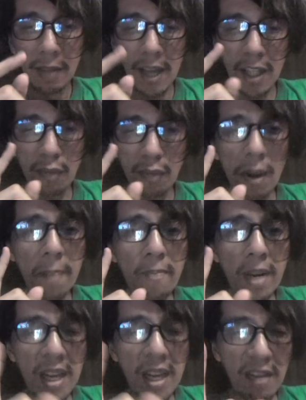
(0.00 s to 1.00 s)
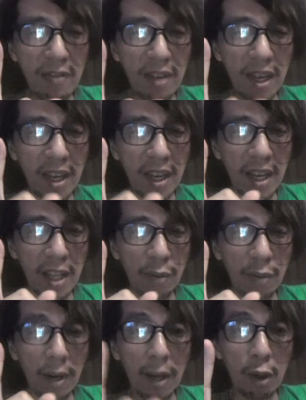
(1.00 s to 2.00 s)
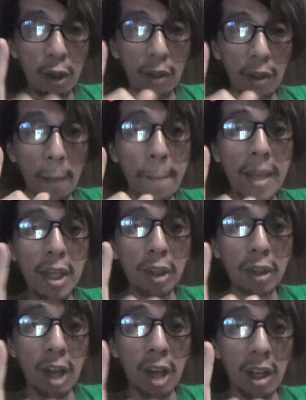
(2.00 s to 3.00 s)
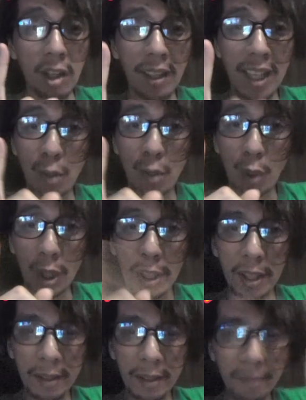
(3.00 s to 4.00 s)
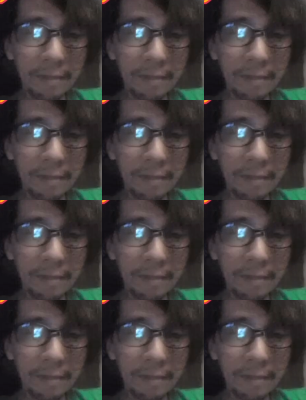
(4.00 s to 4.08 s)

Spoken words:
That's why belief is what I call the billion-dollar keyword.